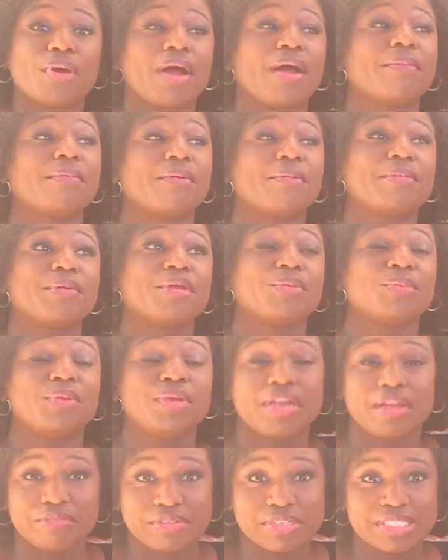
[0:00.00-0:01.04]
Probably would
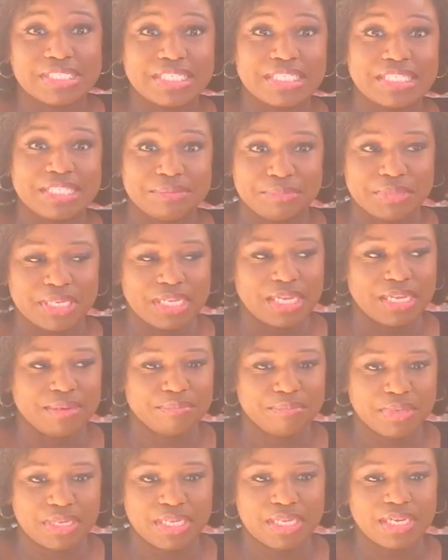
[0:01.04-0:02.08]
never see them
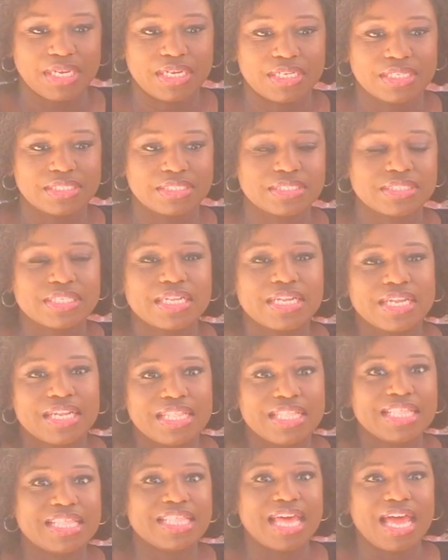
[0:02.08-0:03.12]
again because
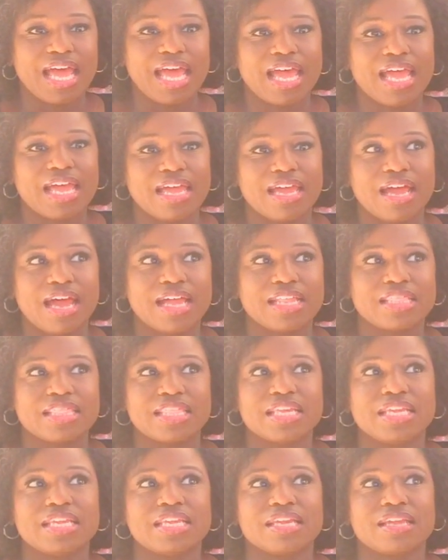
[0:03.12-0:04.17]
that, I
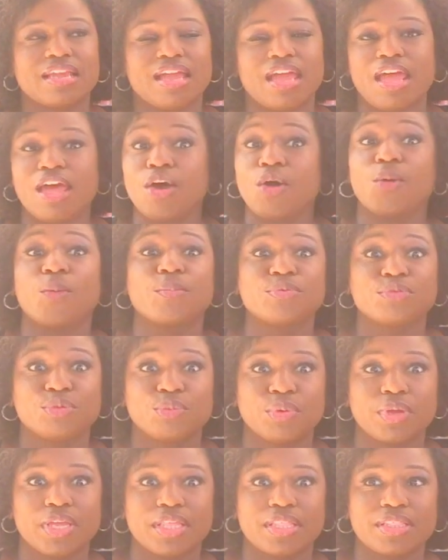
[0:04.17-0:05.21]
think, helps
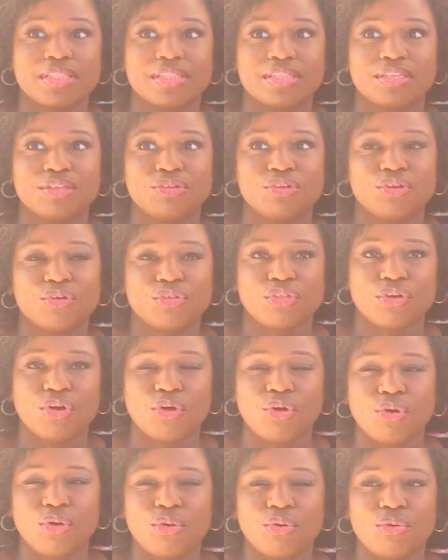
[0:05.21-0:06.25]
with, you know, the
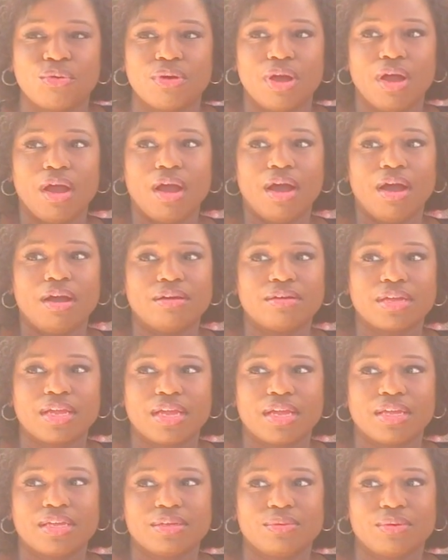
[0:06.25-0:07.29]
whole,
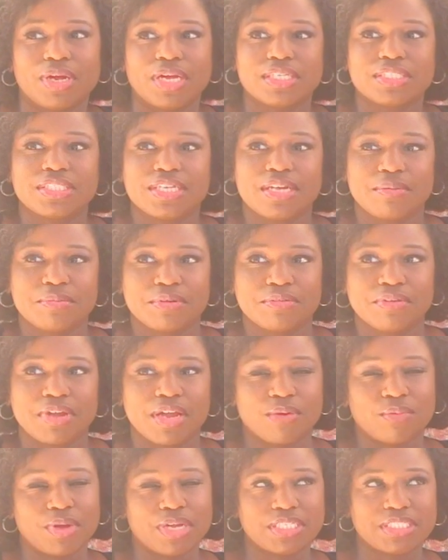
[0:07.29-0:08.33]
okay, why is she coming
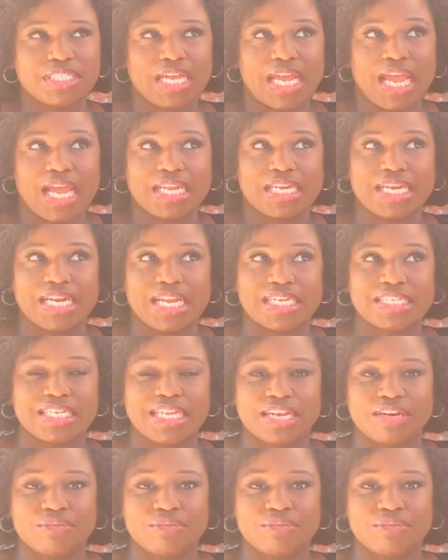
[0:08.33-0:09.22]
around? Why is she acting like that?